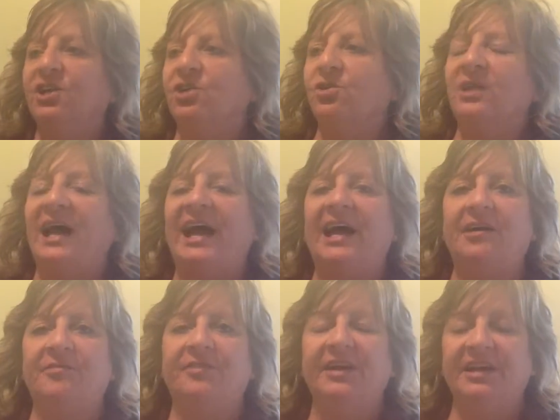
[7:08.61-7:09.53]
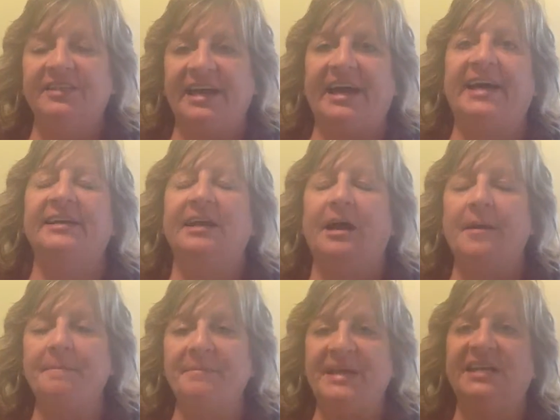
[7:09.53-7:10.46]
You'll have that
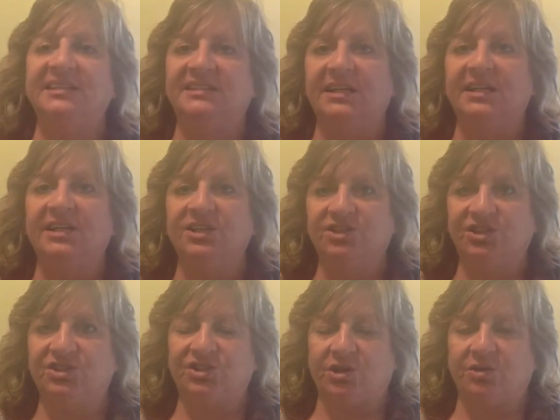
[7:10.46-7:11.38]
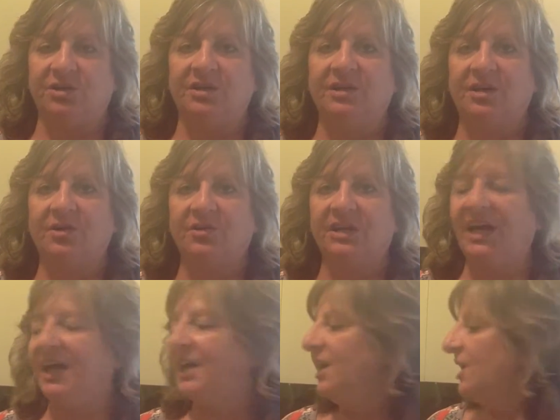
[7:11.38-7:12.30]
amazing dessert,
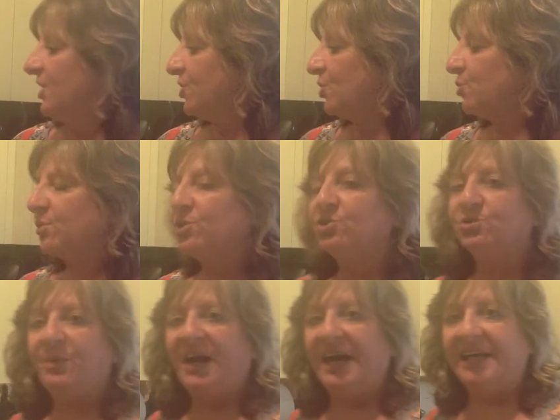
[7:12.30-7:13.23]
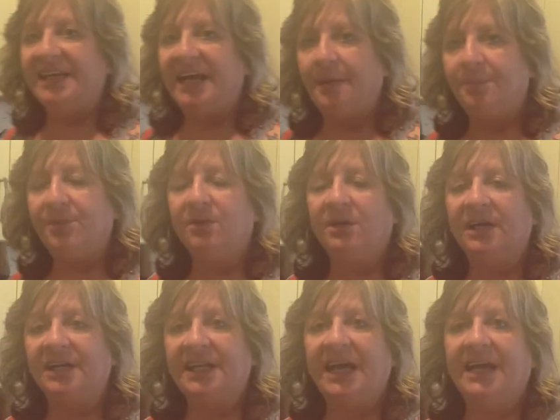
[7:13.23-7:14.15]
okay? The grilled pineapple,
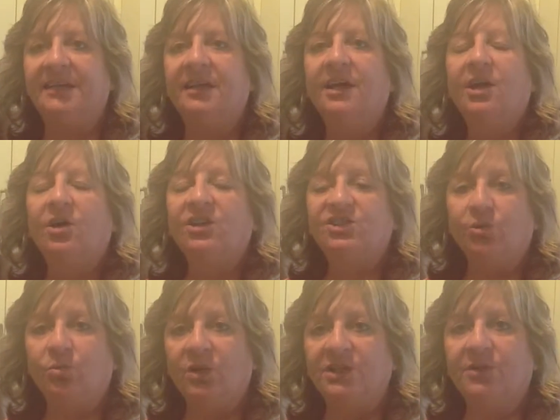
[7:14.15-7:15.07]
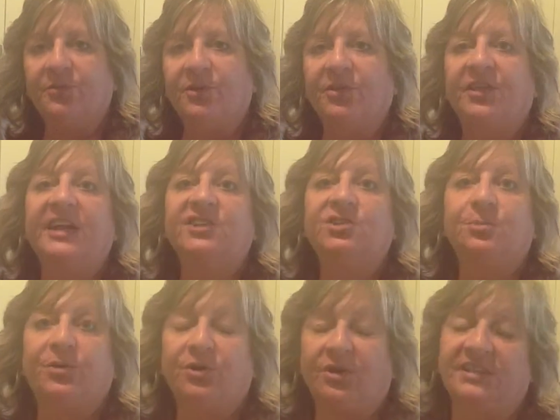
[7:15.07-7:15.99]
again, is a wonderful thing to
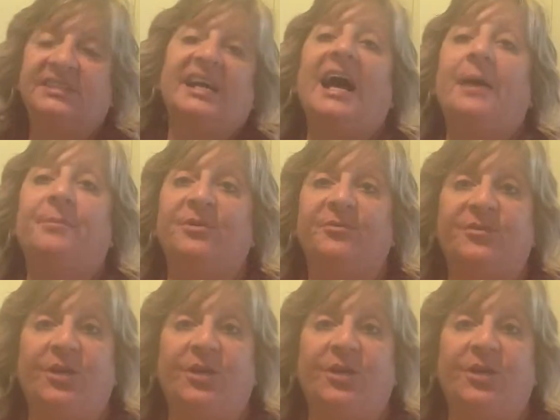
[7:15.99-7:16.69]
put on top of